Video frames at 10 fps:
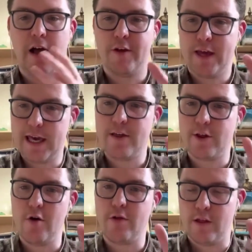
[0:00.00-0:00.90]
I think he
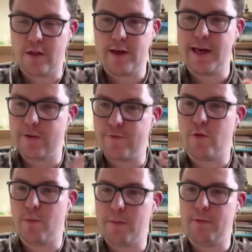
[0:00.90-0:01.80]
sows the seeds
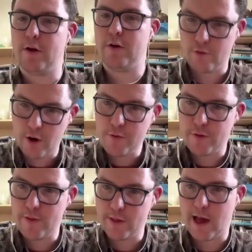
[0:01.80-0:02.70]
for Republican
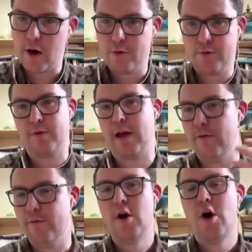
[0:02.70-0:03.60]
growth in the South,
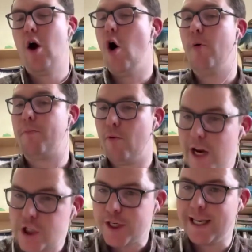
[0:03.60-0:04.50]
kind of
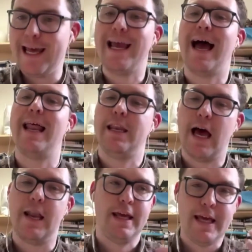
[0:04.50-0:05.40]
operationally,
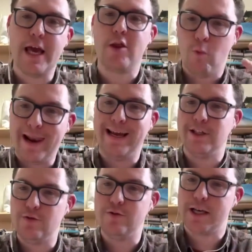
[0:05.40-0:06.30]
and he is
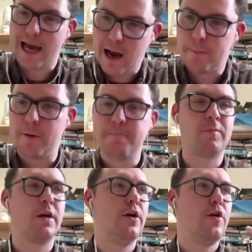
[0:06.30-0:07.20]
willing to tap
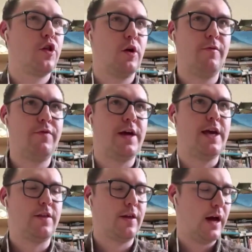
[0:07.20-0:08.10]
some of
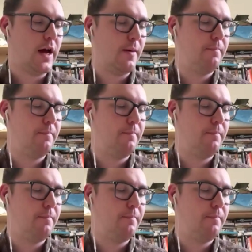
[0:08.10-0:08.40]
these